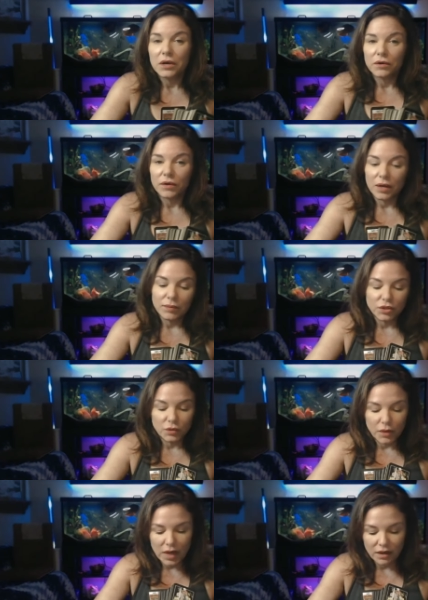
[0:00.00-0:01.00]
right? But
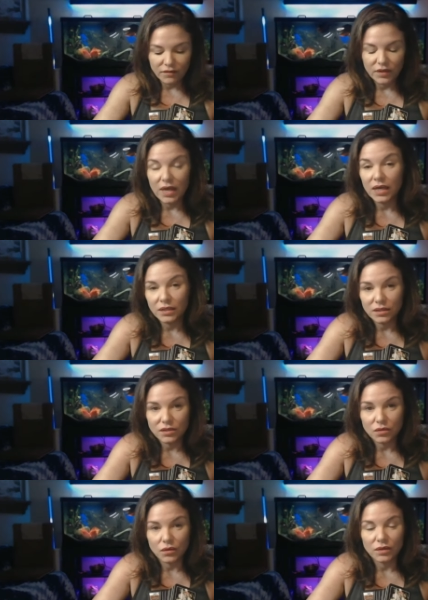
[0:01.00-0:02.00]
you have the Ace of
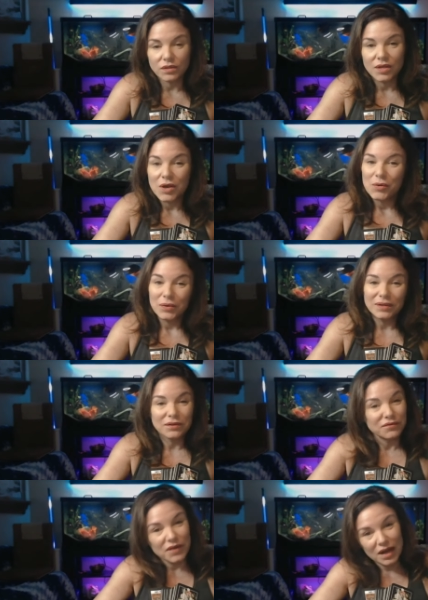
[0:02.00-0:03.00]
Swords with
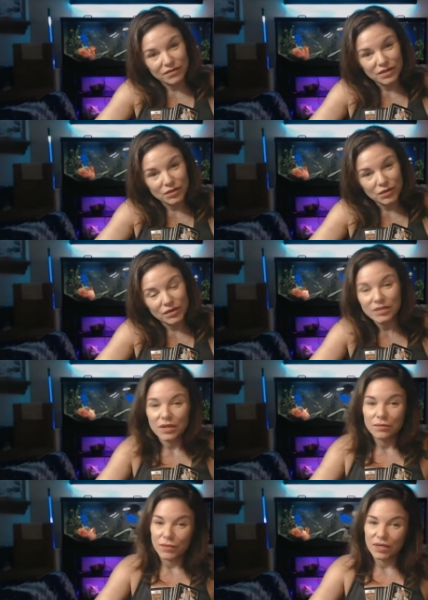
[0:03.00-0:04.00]
the Five of Swords
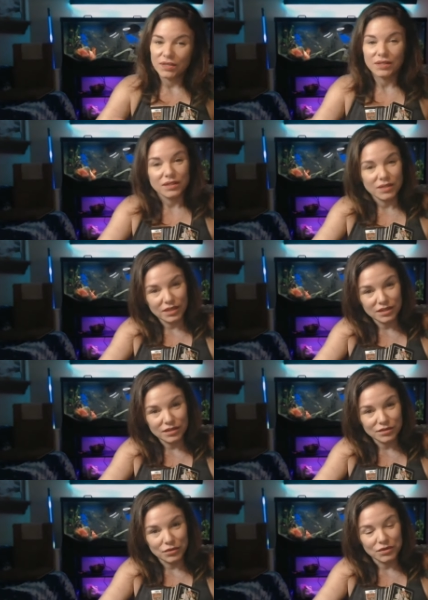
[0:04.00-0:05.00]
makes the Six of
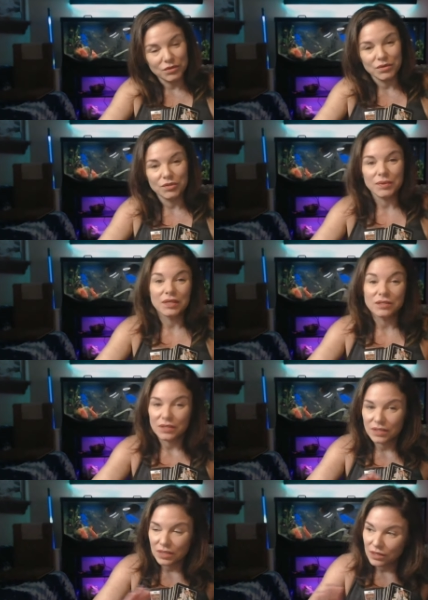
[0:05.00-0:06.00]
Swords, which means
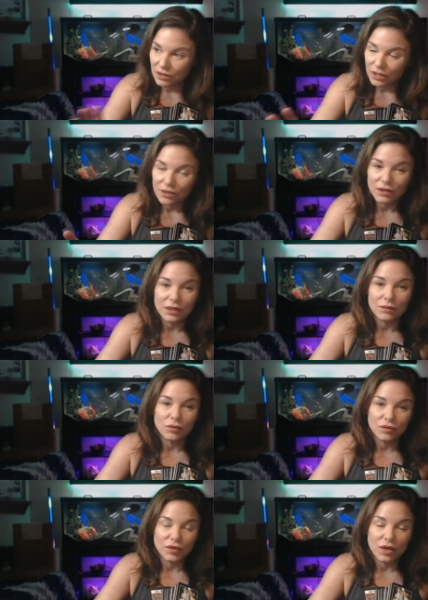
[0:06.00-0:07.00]
seeing clearly
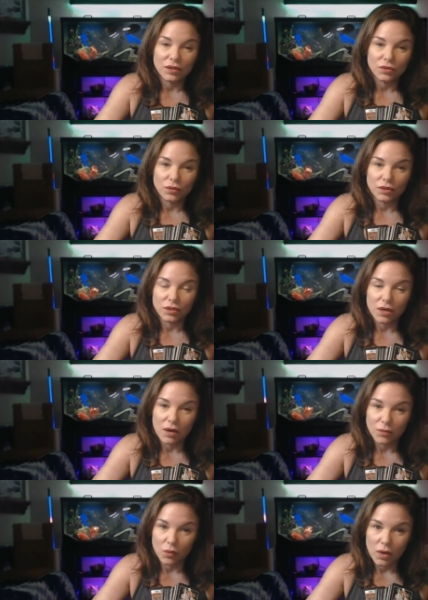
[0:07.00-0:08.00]
and moving on towards
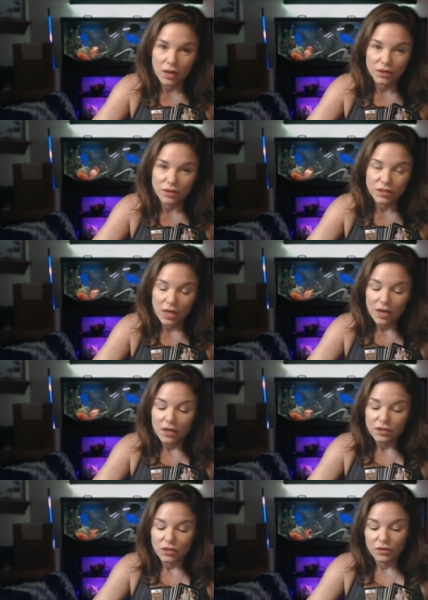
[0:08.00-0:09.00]
calmer waters.
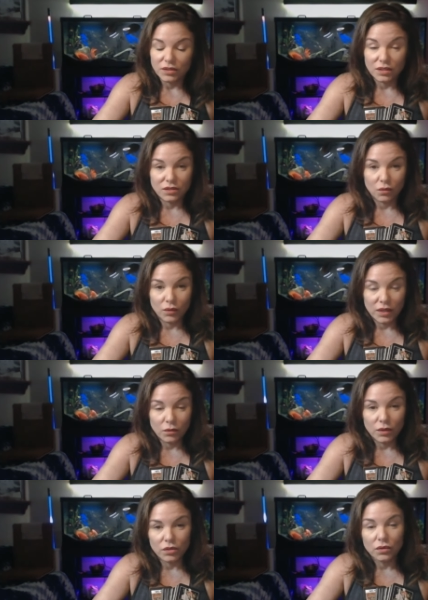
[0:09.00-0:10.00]
So this is a
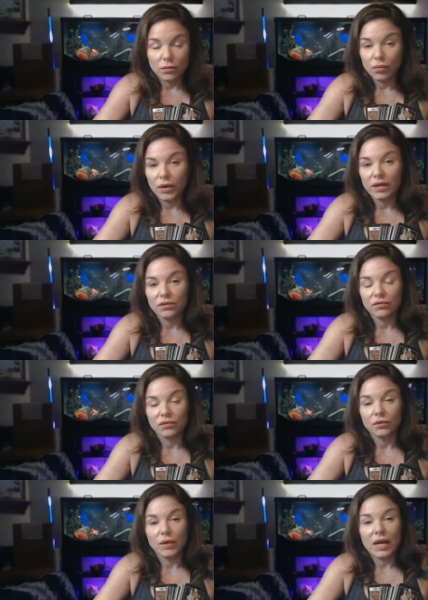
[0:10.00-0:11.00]
week where you can break
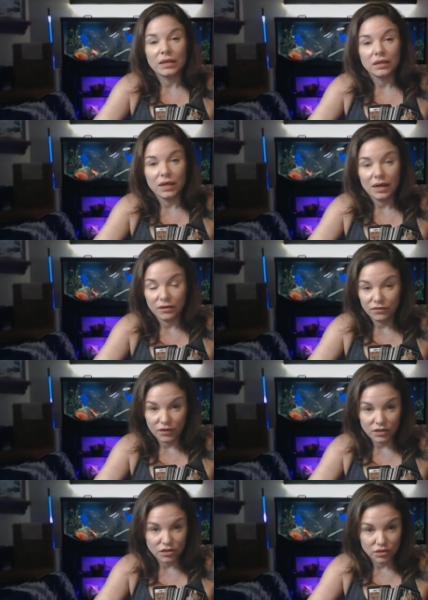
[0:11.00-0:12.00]
through any kind of
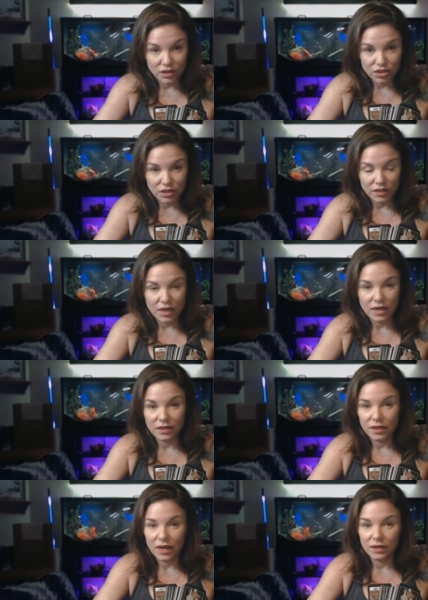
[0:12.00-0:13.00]
frustration,
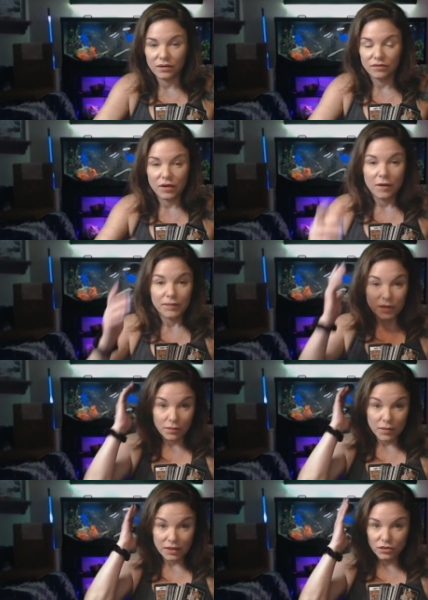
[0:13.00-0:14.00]
any kind of
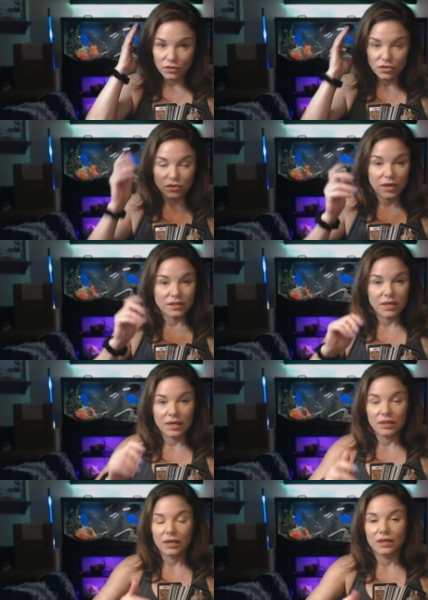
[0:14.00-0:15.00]
mental stress,
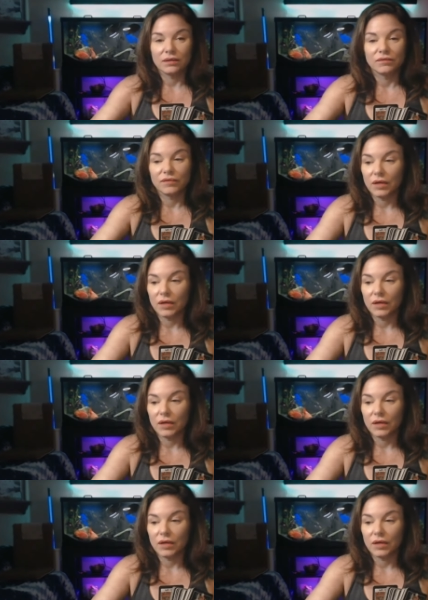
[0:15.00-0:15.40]
any kind of,